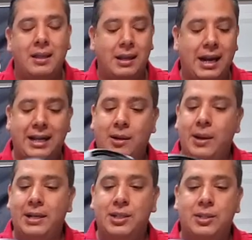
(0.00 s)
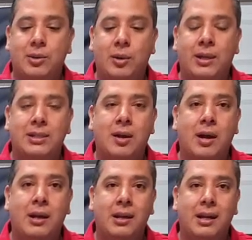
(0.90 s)
then I can go ahead and just throw this
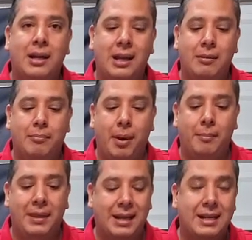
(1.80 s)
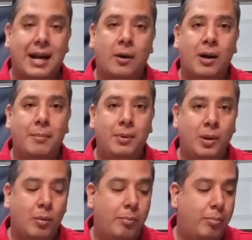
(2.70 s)
on and pump that tire up,
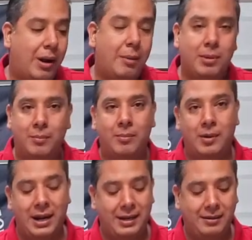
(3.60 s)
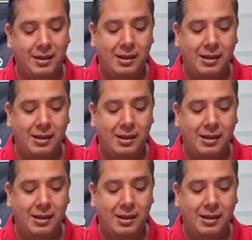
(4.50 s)
no problem, right?